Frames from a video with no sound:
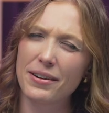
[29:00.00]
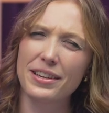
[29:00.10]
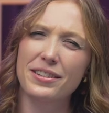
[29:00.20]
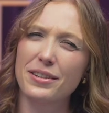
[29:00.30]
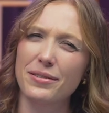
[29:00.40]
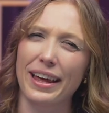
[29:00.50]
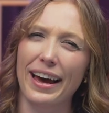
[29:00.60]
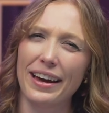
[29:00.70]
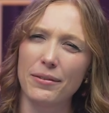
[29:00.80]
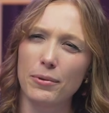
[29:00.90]
you do
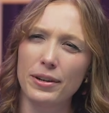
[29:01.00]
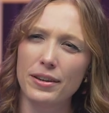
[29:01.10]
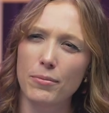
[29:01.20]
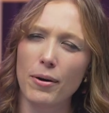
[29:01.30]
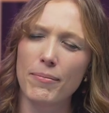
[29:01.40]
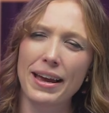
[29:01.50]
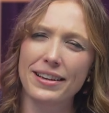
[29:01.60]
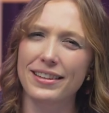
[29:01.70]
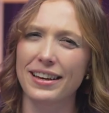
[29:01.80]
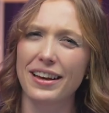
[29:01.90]
that? What
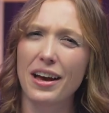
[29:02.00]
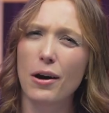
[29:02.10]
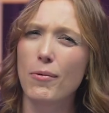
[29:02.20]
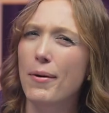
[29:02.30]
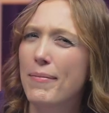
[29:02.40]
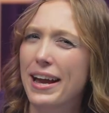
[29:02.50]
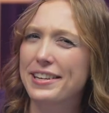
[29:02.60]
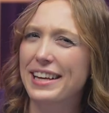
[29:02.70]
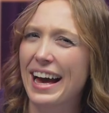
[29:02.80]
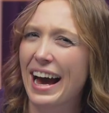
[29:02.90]
makes
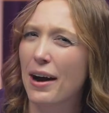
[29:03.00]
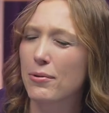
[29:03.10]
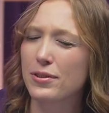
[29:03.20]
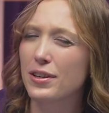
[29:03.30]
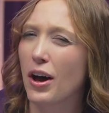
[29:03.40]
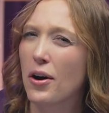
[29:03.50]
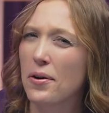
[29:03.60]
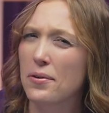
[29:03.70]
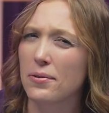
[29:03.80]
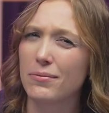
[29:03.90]
a house a
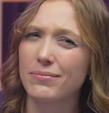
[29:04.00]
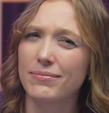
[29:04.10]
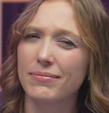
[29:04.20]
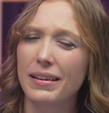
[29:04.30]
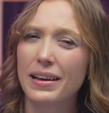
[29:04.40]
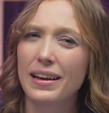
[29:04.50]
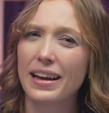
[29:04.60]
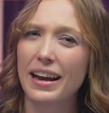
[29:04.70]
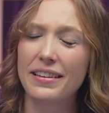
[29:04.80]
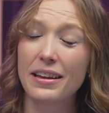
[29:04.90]
home?
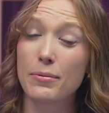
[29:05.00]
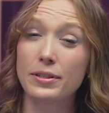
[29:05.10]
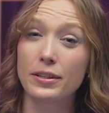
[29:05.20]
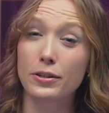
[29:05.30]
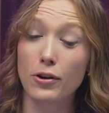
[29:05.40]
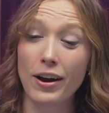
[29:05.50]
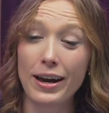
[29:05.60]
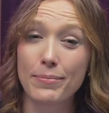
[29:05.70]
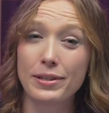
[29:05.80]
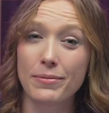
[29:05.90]
And they would
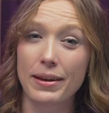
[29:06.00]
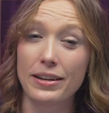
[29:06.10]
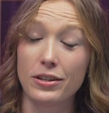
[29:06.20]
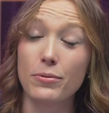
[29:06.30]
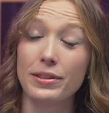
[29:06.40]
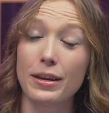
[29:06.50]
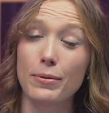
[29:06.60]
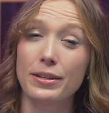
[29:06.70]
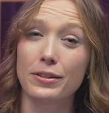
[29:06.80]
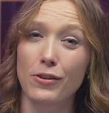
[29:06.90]
describe to me, do you know what they
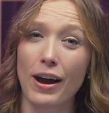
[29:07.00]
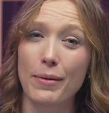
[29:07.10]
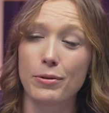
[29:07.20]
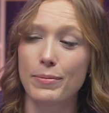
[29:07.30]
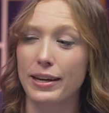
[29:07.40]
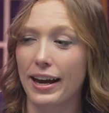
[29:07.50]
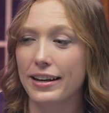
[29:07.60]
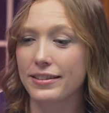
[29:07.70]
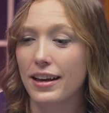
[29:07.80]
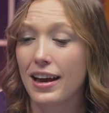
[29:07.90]
would describe to me,
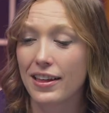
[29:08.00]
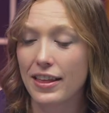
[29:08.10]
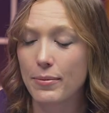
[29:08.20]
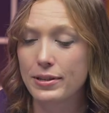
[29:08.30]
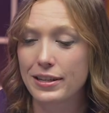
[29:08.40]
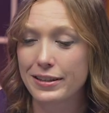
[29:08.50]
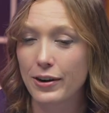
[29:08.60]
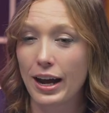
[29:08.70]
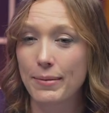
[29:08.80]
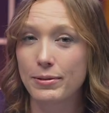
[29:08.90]
guys? They would
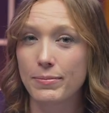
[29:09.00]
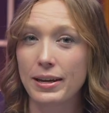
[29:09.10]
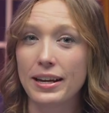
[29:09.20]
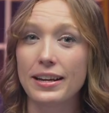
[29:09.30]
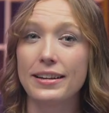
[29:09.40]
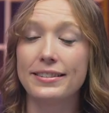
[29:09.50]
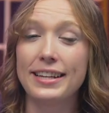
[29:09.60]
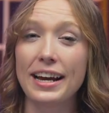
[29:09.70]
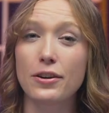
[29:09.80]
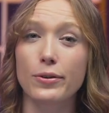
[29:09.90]
describe to me
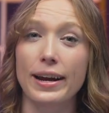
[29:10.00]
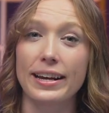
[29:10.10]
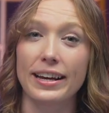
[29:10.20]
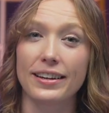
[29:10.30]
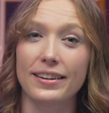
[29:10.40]
decorating.